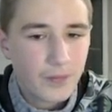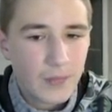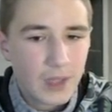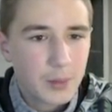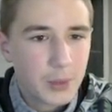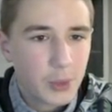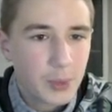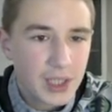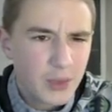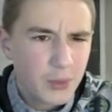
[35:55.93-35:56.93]
and bishop
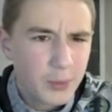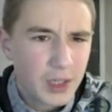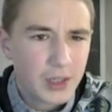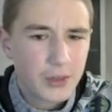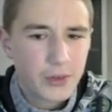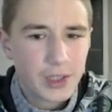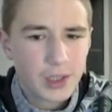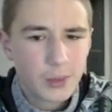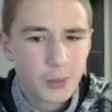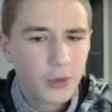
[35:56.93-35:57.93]
e6 would be an
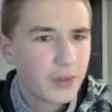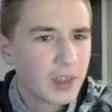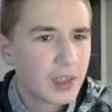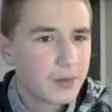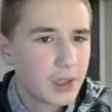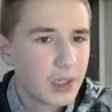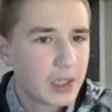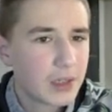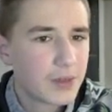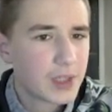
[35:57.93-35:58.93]
interesting move and after
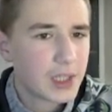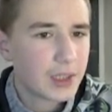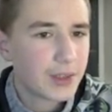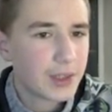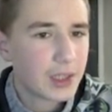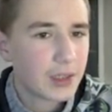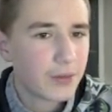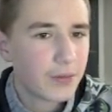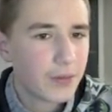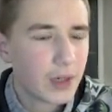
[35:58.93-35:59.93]
knight f6 knight
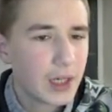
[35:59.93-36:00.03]
f5